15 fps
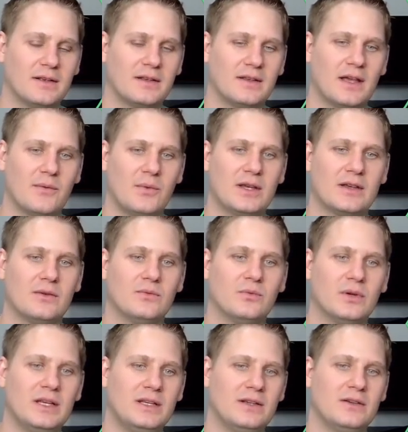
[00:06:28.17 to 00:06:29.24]
that we can
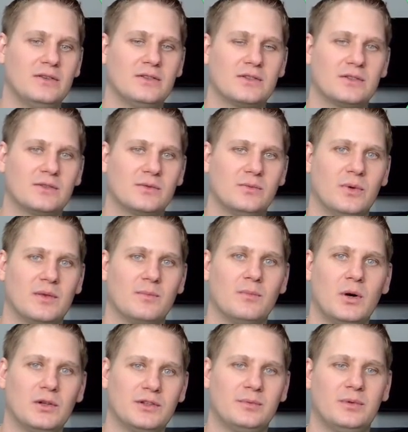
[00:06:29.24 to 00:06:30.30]
reuse with
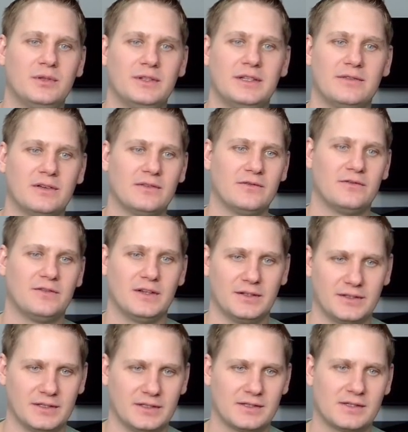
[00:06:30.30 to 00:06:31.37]
multiple different
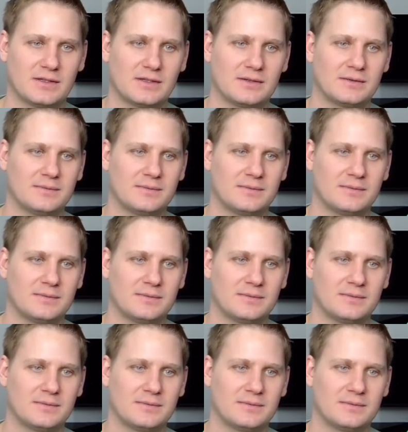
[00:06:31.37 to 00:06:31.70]
filters.